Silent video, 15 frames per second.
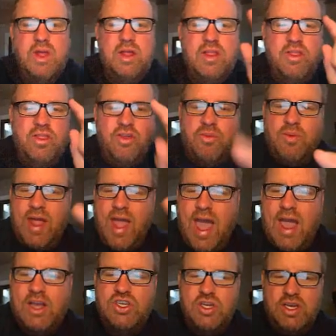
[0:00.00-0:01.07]
the
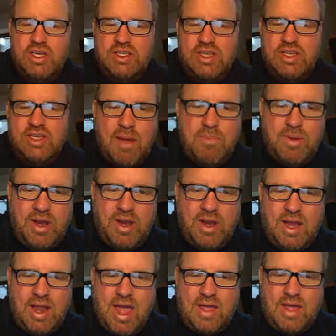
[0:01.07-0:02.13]
reaction is happening
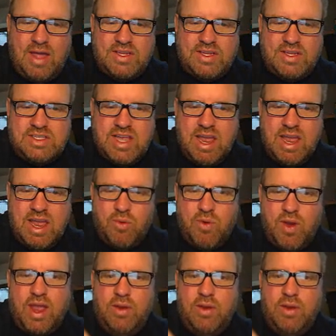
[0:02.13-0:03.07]
at the same rate,